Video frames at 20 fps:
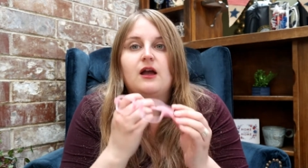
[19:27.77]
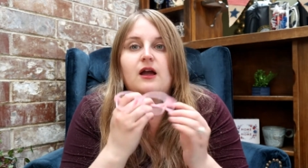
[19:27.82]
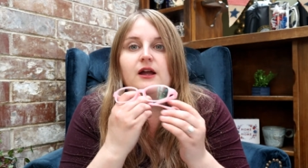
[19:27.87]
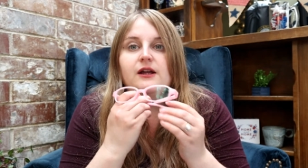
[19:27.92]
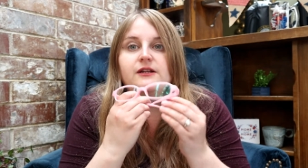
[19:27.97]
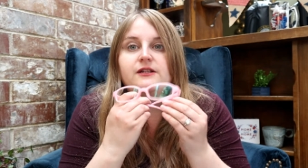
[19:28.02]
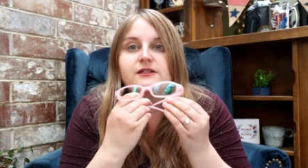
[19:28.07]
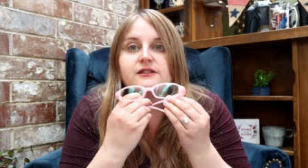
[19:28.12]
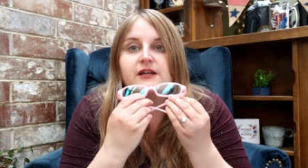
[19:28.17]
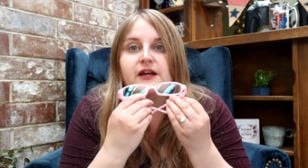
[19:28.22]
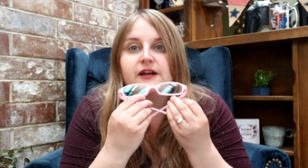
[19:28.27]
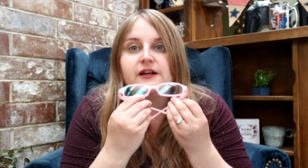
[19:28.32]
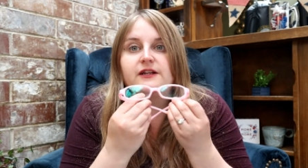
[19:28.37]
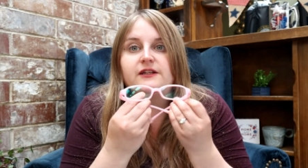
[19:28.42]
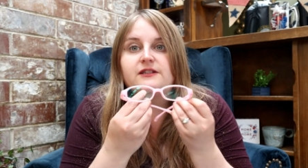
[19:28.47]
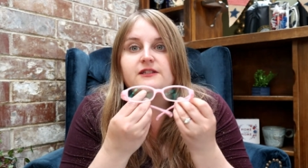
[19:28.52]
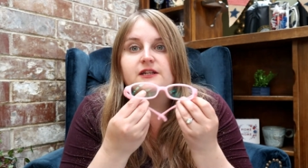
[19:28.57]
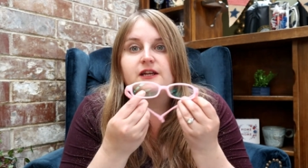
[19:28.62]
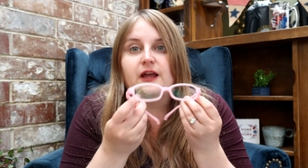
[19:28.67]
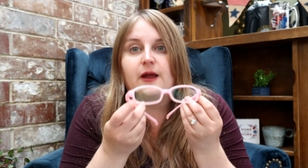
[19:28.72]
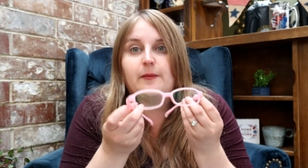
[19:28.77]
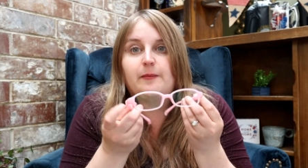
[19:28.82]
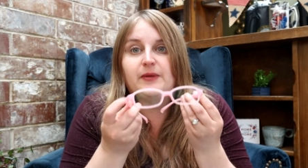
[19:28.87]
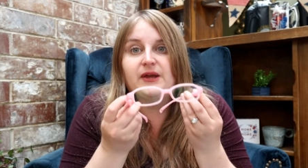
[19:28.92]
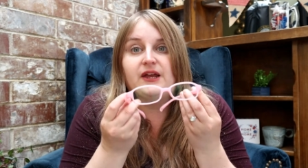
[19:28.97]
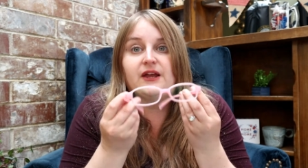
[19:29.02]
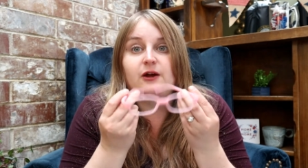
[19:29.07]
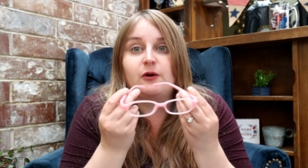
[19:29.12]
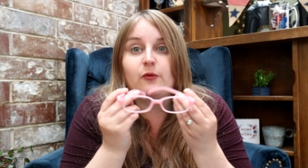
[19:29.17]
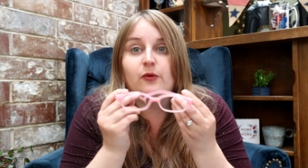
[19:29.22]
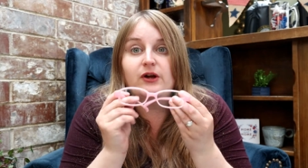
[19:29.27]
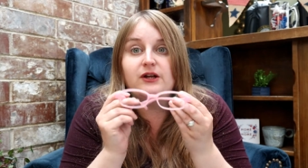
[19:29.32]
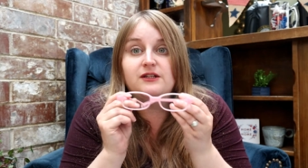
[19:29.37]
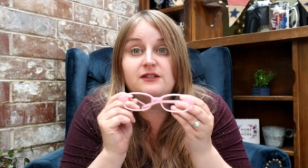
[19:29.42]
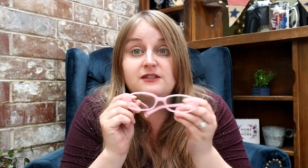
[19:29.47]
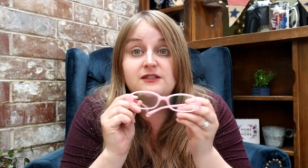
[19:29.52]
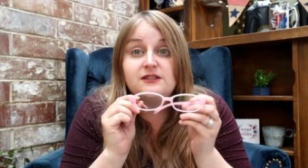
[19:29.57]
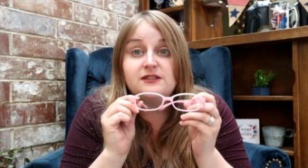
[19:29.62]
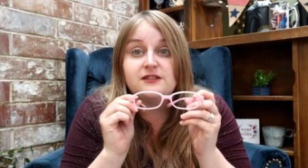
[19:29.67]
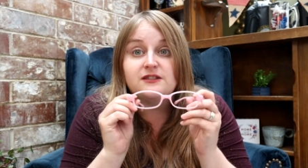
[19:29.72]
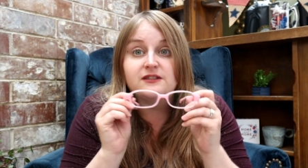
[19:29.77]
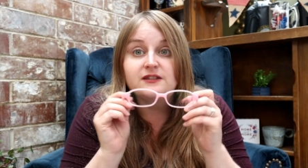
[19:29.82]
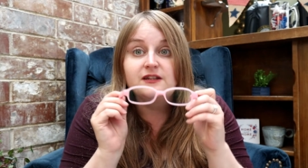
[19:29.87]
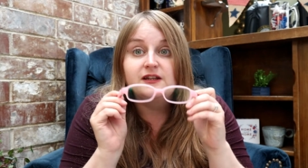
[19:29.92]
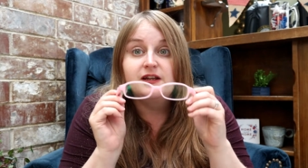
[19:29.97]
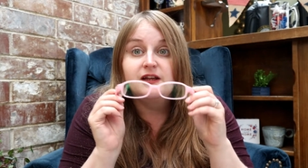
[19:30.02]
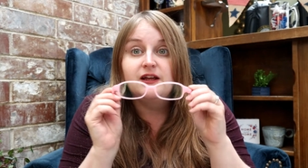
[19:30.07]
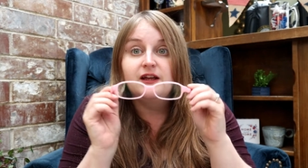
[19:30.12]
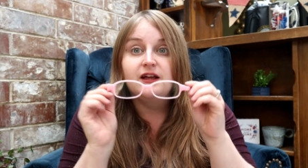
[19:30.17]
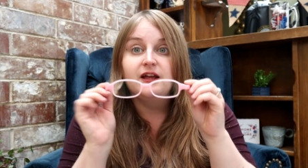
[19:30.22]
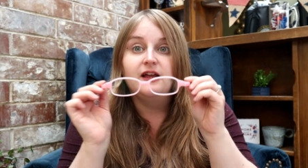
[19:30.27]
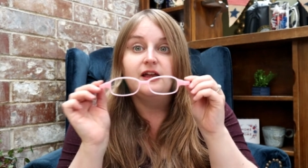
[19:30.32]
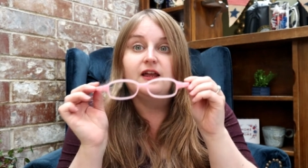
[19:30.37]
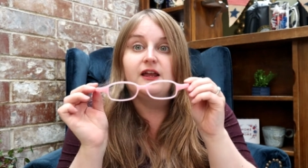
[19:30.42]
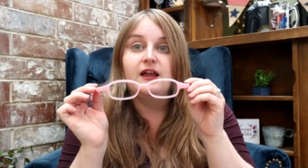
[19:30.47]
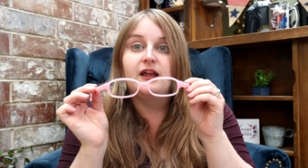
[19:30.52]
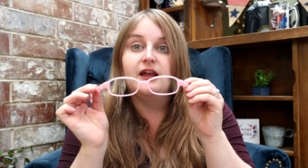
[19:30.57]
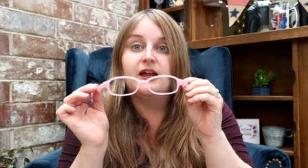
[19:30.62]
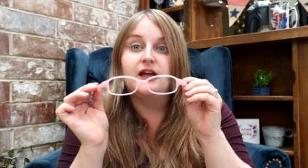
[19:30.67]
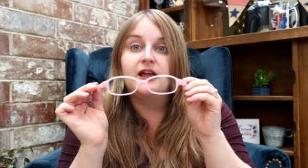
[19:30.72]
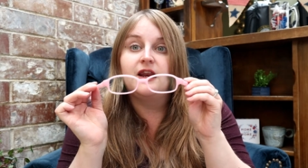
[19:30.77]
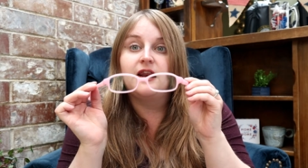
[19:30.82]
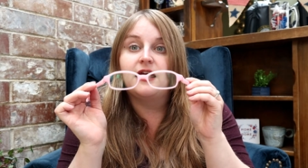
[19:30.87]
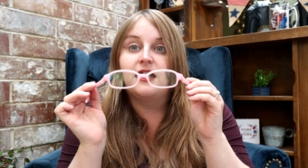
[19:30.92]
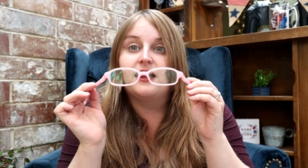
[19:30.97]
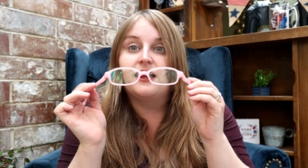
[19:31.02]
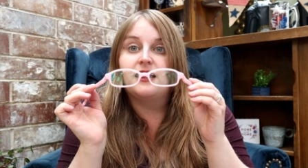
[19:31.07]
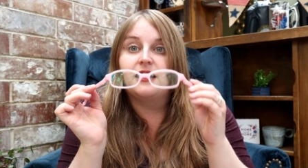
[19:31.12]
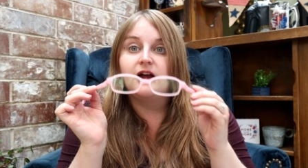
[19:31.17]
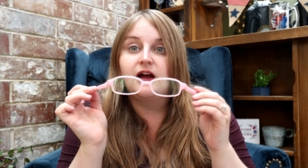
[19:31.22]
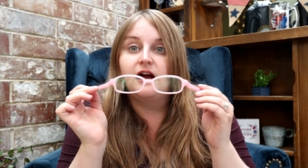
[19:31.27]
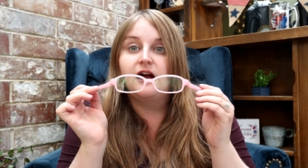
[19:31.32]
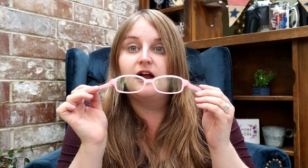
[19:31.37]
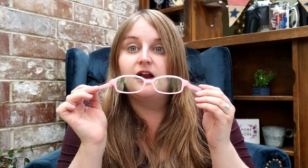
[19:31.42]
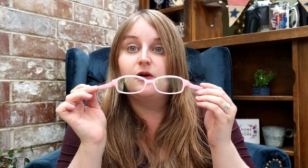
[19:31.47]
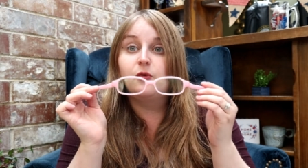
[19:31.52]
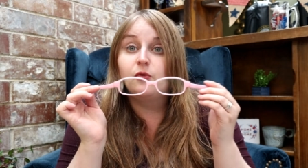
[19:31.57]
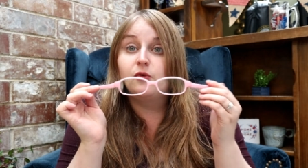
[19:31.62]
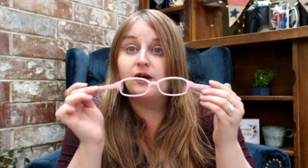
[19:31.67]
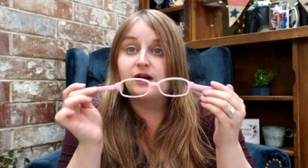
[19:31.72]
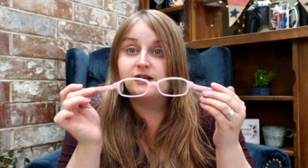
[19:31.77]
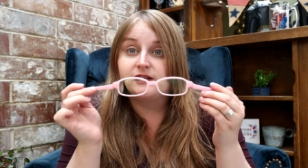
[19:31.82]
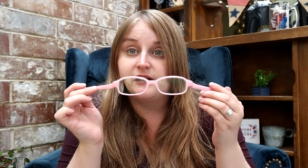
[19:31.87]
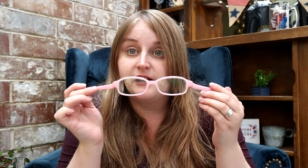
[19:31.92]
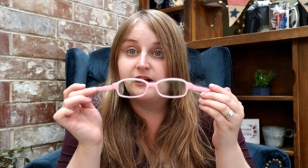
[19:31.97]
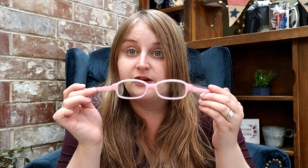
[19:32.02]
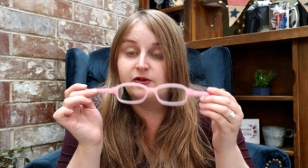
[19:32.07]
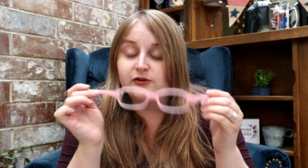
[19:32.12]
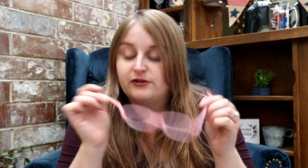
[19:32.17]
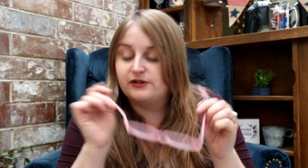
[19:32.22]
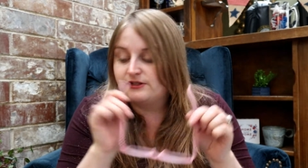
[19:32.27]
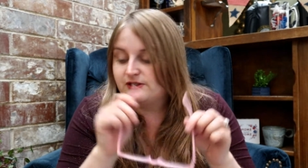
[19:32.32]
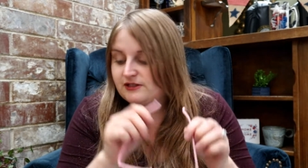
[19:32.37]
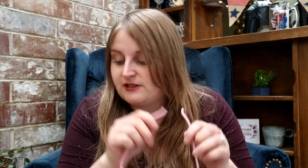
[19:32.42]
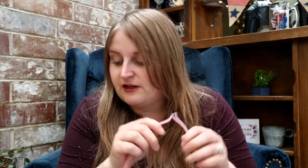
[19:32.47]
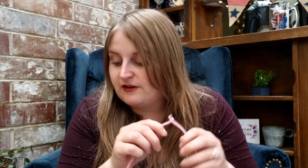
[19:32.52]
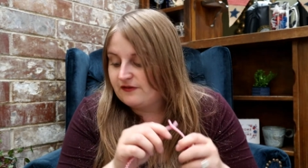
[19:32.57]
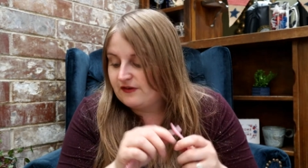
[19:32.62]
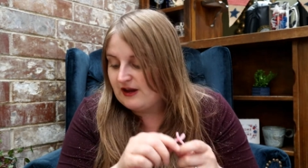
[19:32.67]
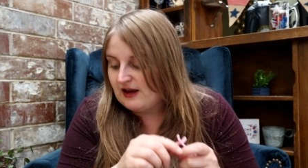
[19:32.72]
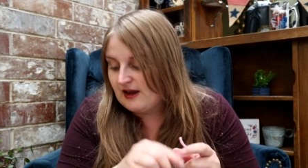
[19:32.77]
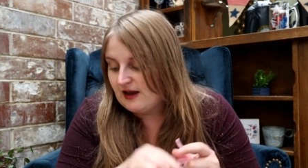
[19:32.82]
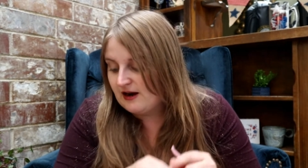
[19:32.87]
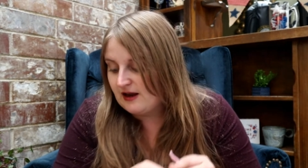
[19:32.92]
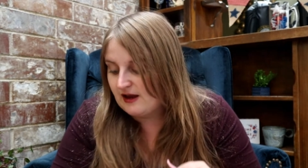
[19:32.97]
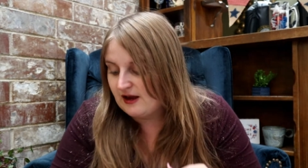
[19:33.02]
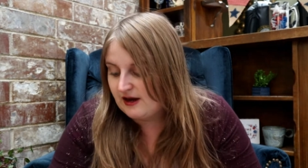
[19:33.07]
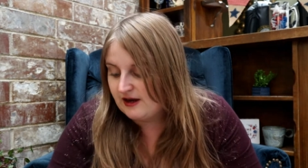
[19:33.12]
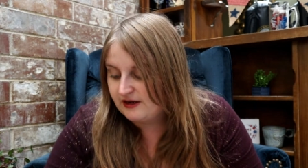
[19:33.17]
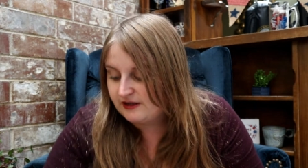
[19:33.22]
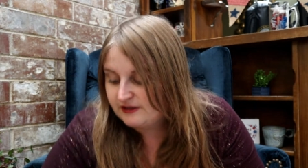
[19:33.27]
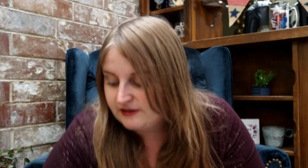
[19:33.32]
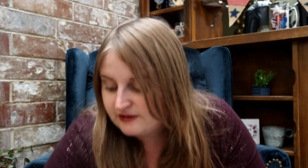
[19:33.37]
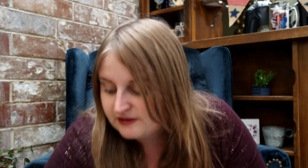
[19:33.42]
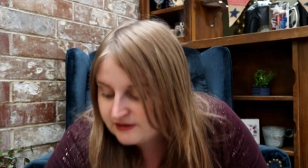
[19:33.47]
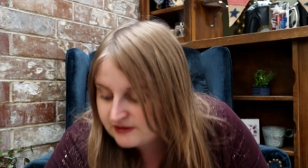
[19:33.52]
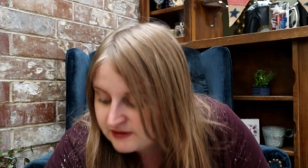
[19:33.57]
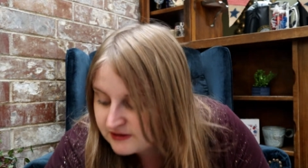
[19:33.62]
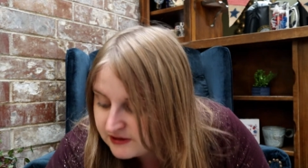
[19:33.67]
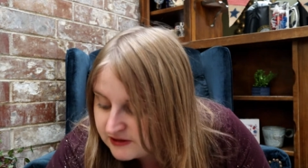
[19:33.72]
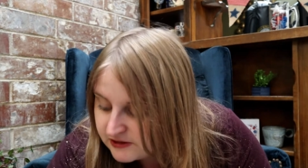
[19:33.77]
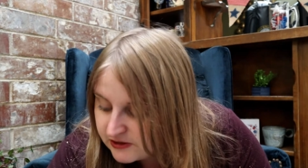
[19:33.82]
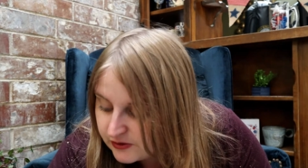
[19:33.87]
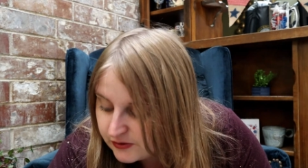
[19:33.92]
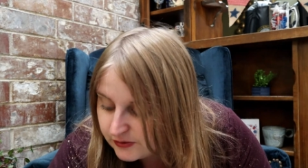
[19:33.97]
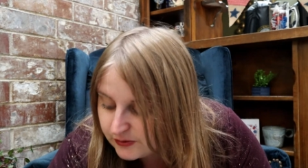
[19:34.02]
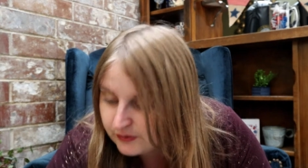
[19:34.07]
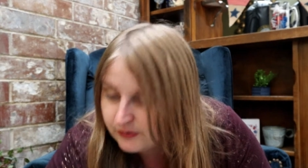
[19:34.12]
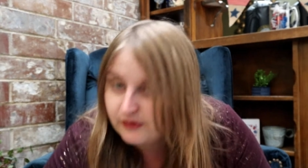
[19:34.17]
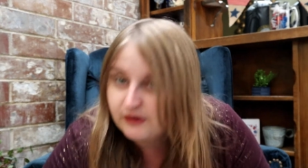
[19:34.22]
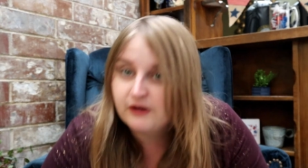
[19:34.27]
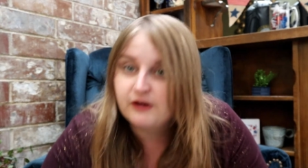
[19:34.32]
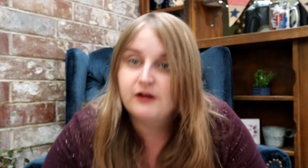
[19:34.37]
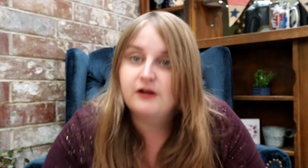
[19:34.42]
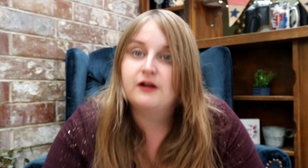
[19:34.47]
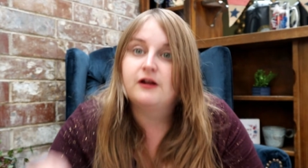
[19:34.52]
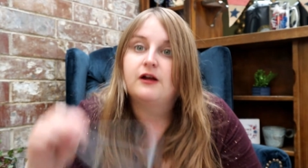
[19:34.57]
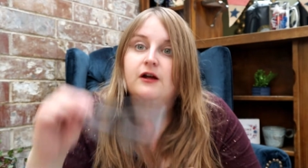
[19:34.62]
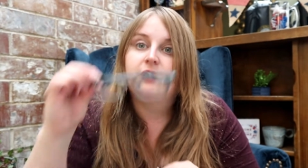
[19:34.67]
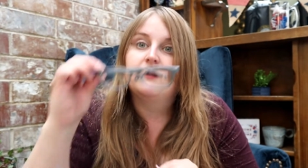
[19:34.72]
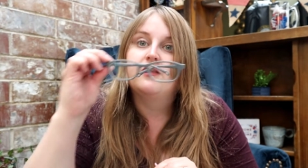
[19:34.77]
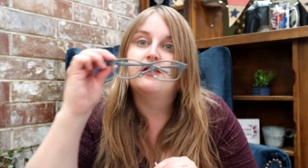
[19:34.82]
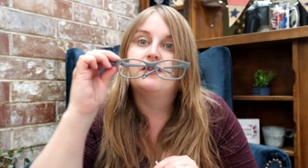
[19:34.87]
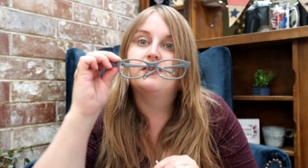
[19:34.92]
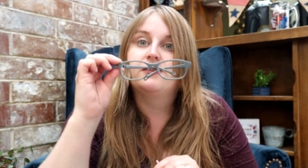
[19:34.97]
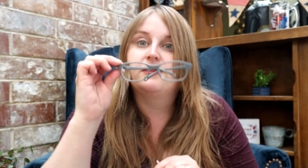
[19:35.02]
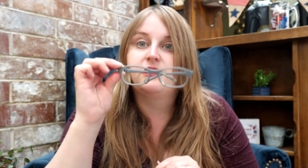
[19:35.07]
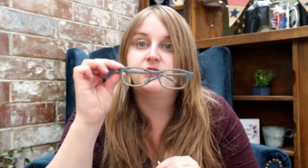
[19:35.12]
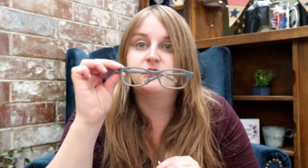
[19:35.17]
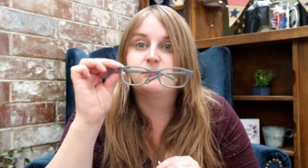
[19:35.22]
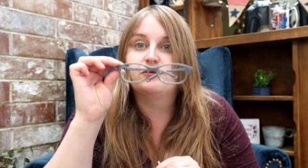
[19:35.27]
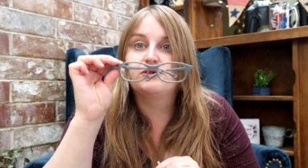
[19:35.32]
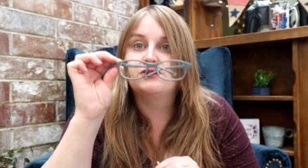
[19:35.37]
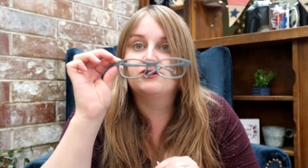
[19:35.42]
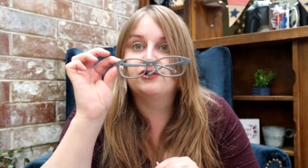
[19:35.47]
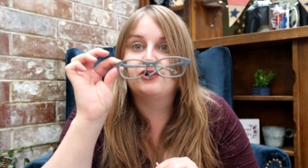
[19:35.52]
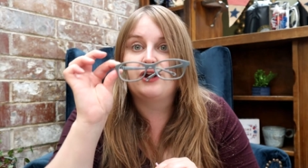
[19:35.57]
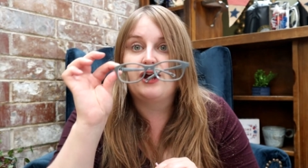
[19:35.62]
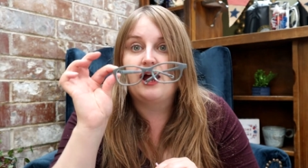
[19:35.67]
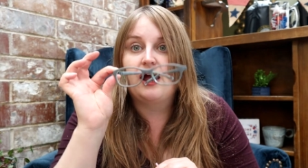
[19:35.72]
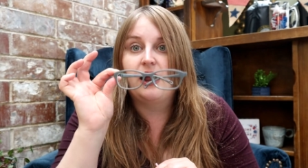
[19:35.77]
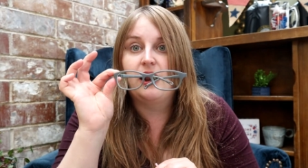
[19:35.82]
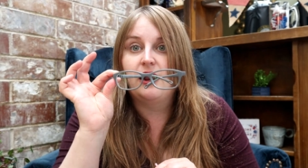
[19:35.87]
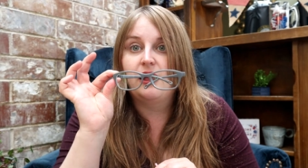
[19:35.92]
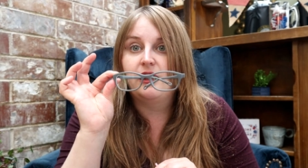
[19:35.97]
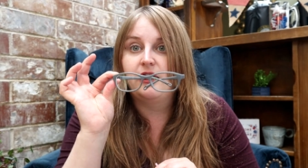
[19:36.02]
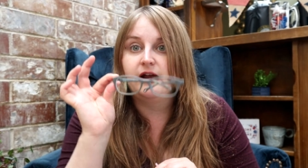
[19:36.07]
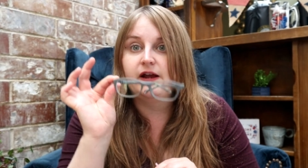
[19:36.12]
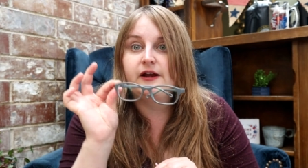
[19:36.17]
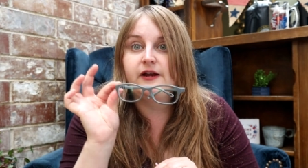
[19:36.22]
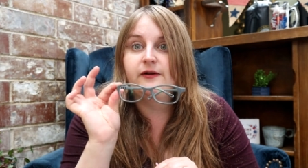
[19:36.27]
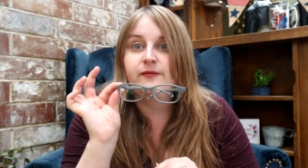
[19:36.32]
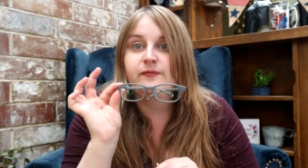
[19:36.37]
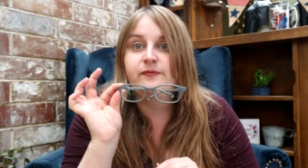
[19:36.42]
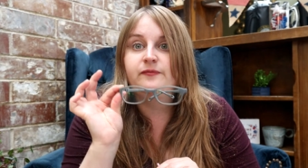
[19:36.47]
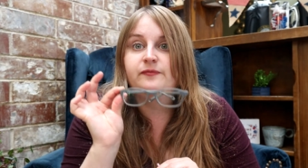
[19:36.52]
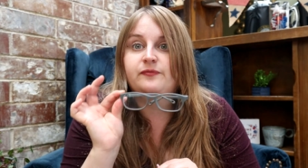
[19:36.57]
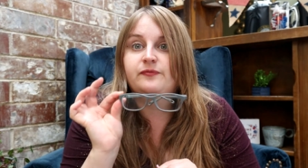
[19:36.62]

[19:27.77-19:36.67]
I decided to get pink ones, and I got rectangle instead of cat eye. So these ones are cat eye,